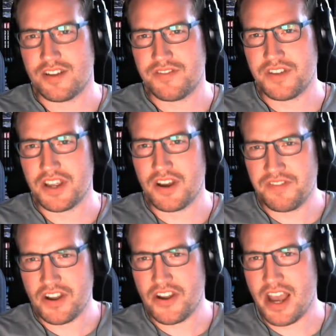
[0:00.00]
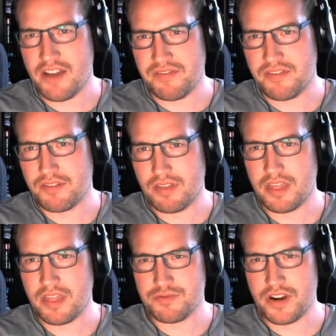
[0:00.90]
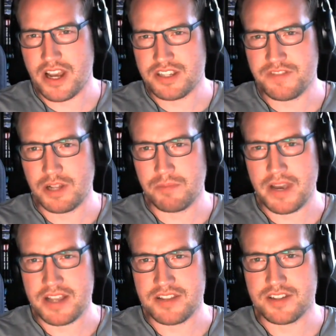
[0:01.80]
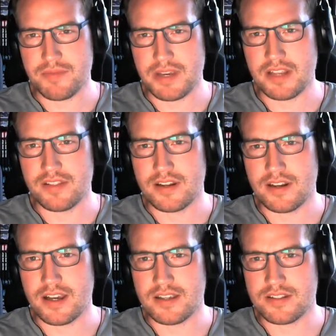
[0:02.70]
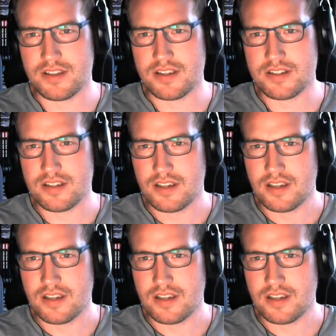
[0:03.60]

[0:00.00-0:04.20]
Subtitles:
I think I have, this one has felt better to me than last year's.